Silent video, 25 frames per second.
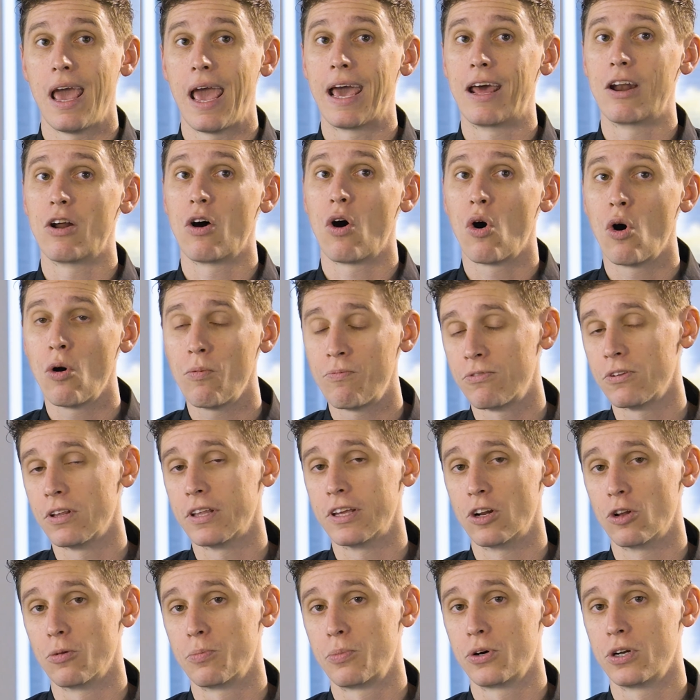And
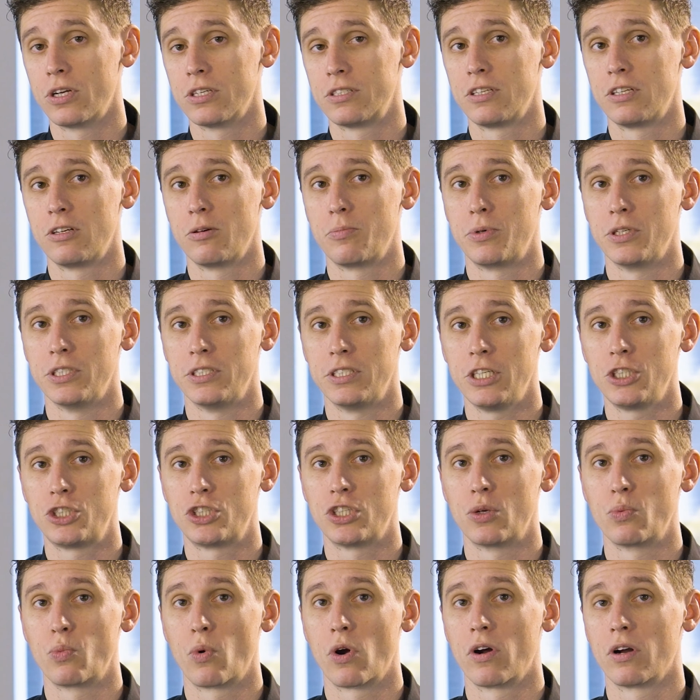hopefully it'll put us in a
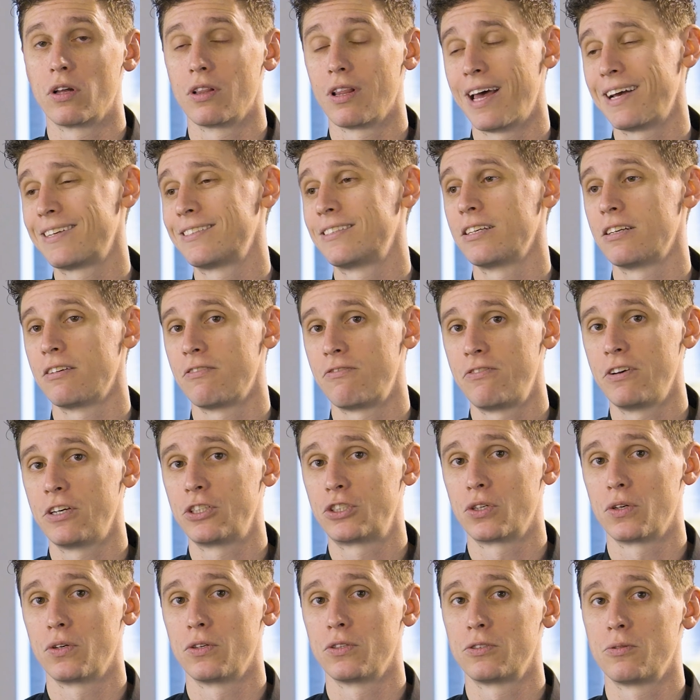position where elected
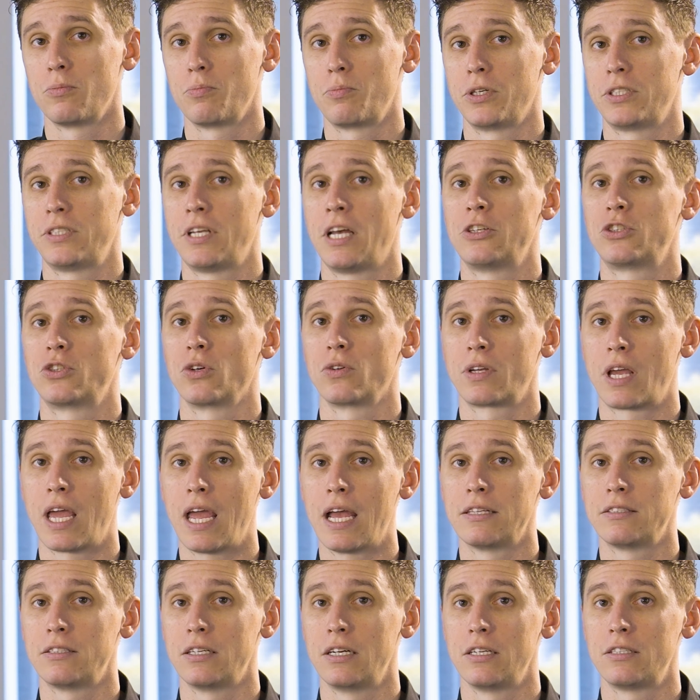officials, potential
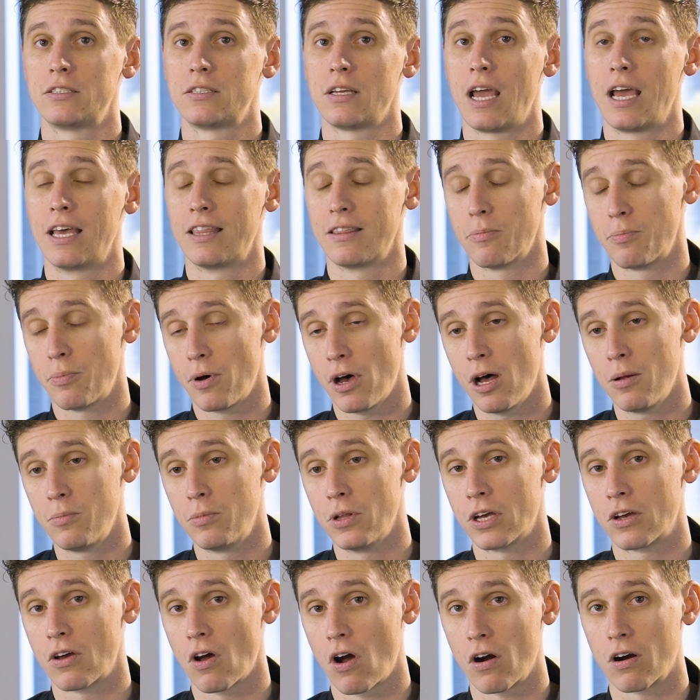candidates, and the
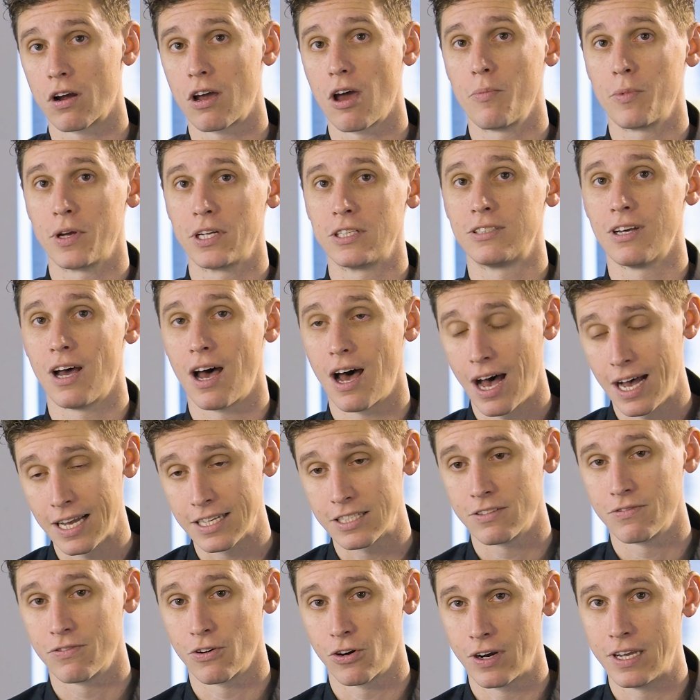public are coming to
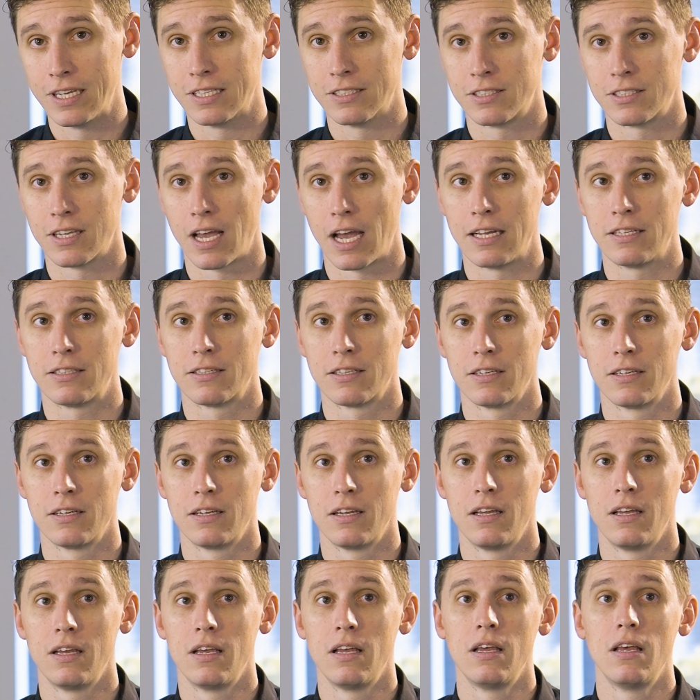us for insight.
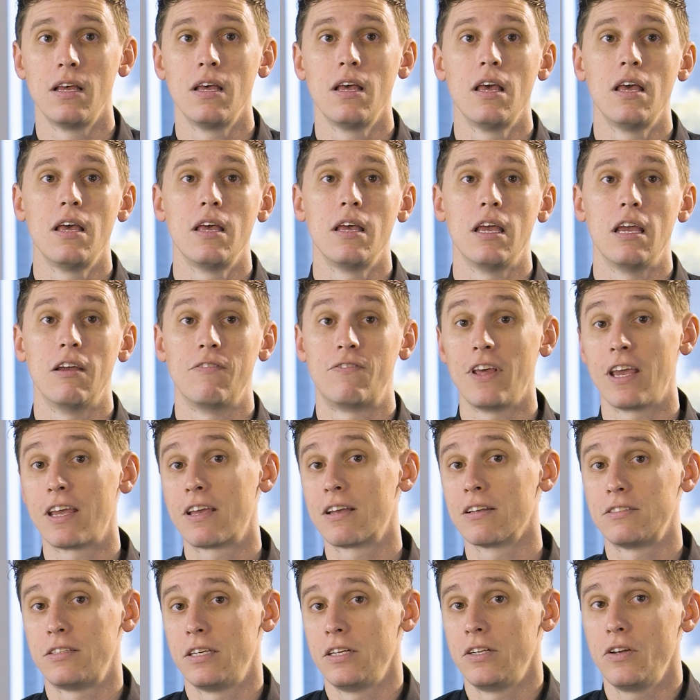If they
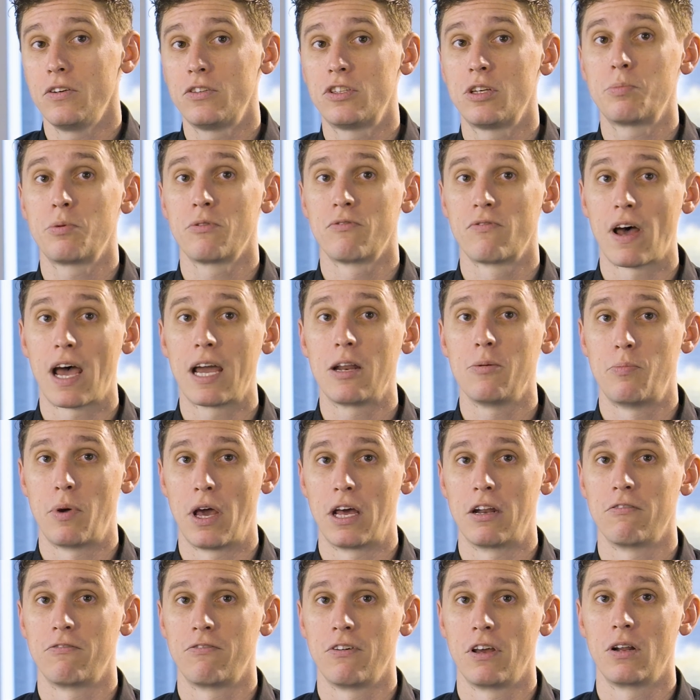continue to provide
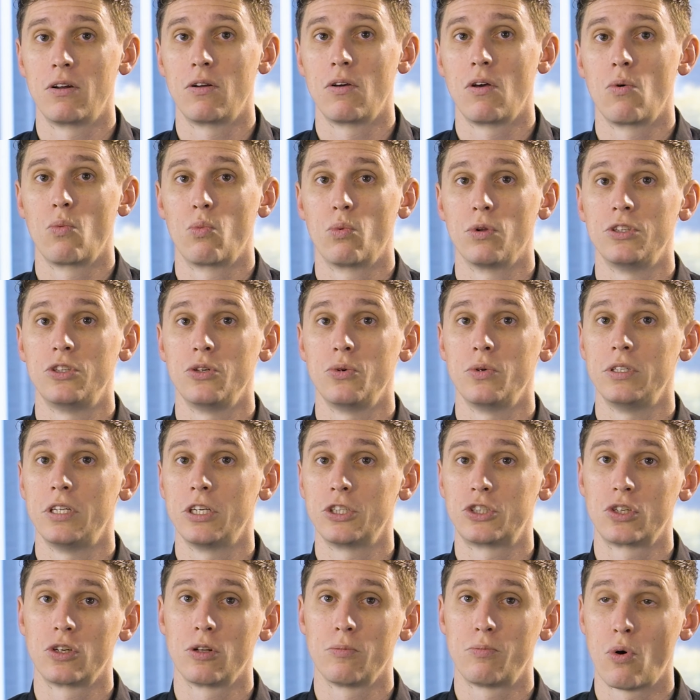benefit, we'll do
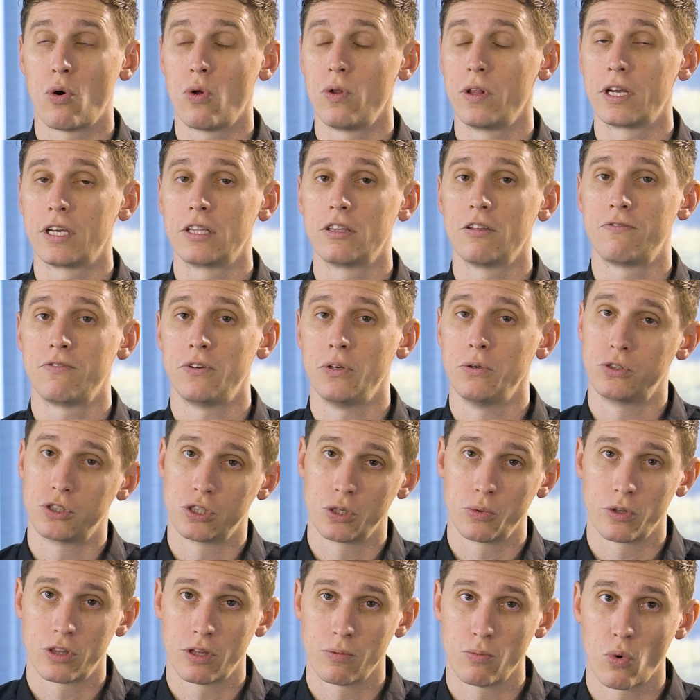additional polling in the
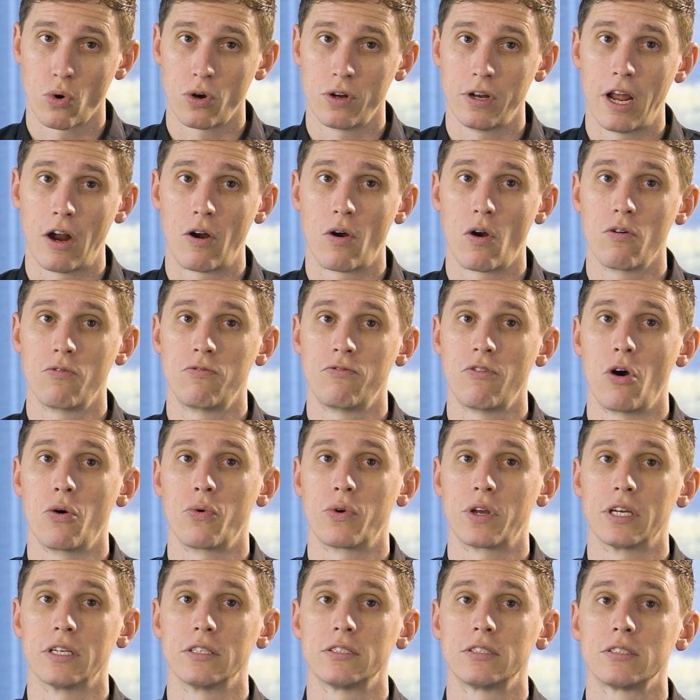future with a more narrow
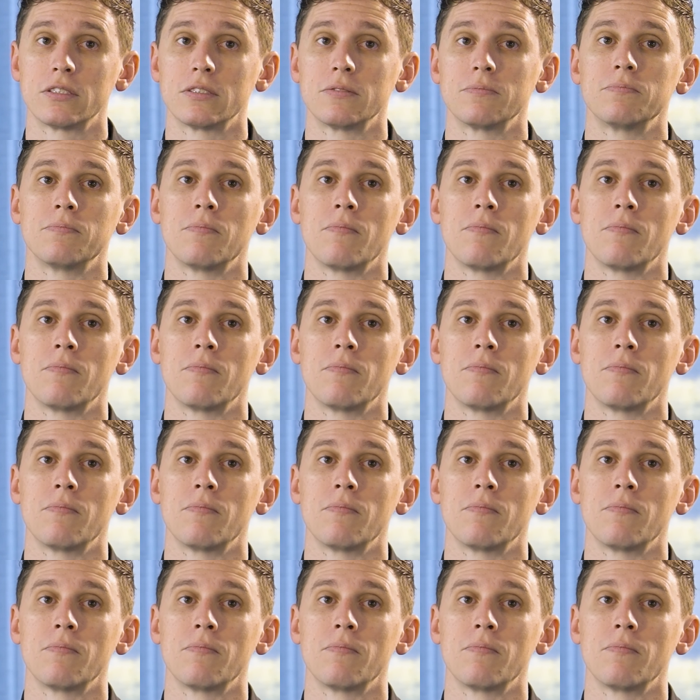focus.